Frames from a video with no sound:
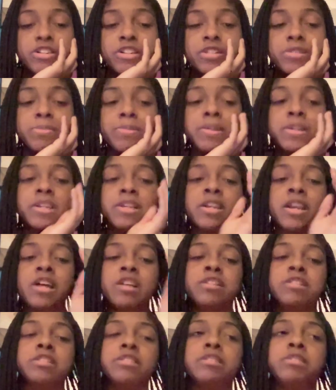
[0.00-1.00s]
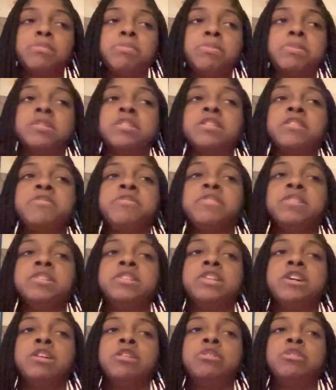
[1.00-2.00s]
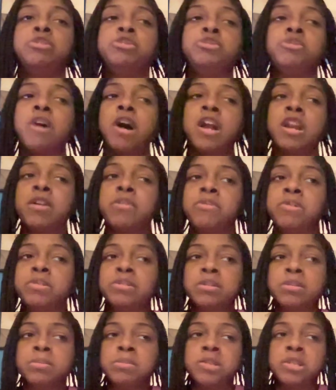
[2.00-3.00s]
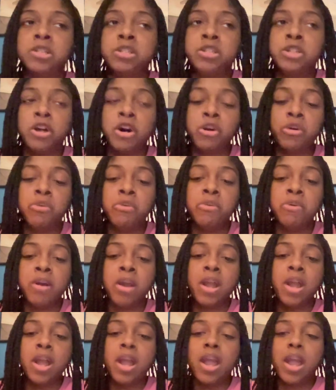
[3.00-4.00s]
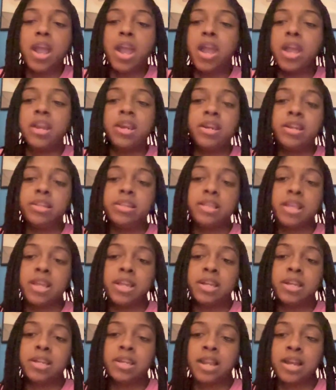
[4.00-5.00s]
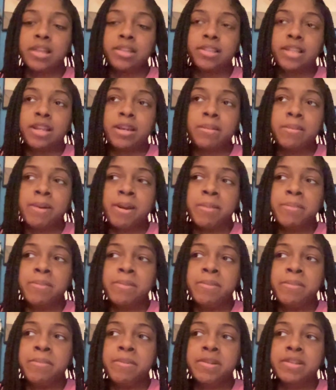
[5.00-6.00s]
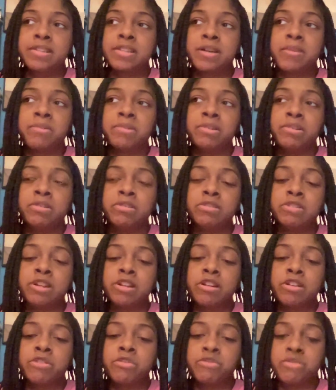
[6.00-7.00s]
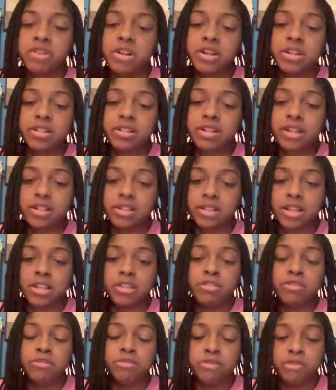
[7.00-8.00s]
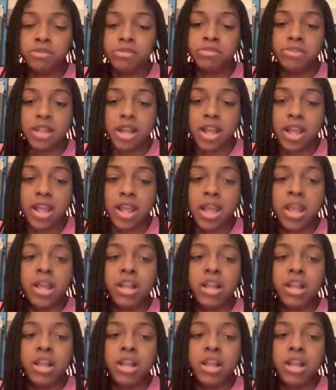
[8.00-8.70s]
this reason. I specifically told you I didn't want them to know anything like that about me because I would lose out on friends like that. You knew that.